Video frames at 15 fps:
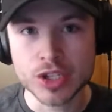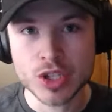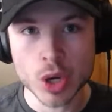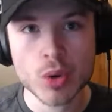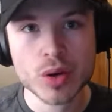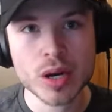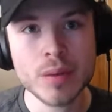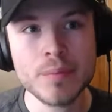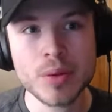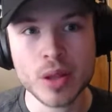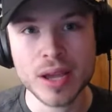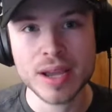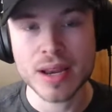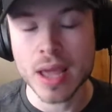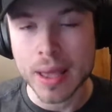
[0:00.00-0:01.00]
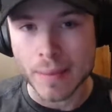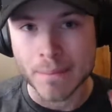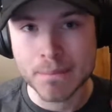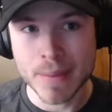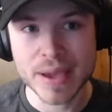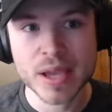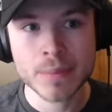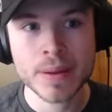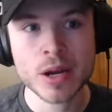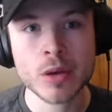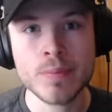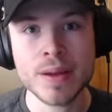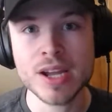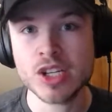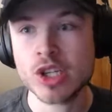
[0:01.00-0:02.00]
Don't complain. Make a better
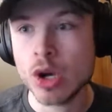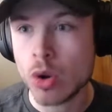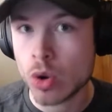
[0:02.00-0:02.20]
pitch